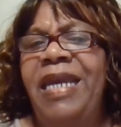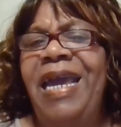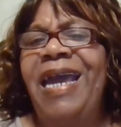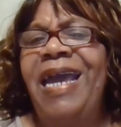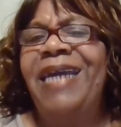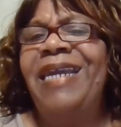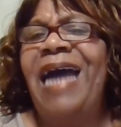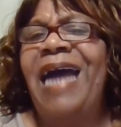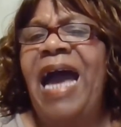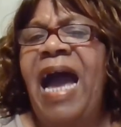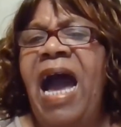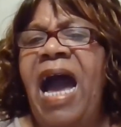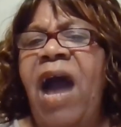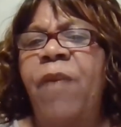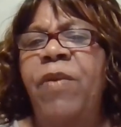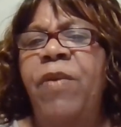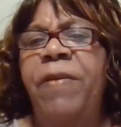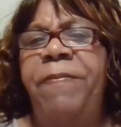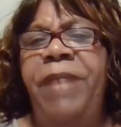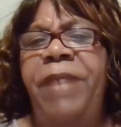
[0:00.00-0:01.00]
at
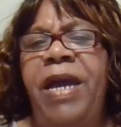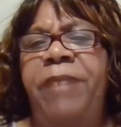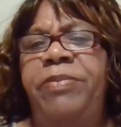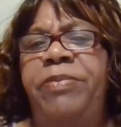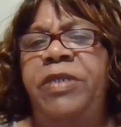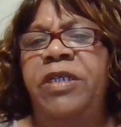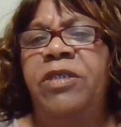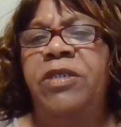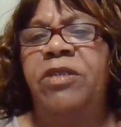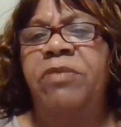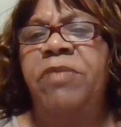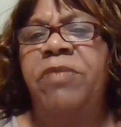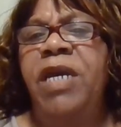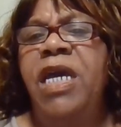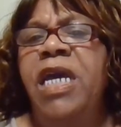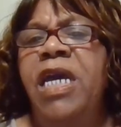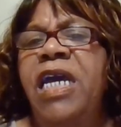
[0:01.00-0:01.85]
our baptism.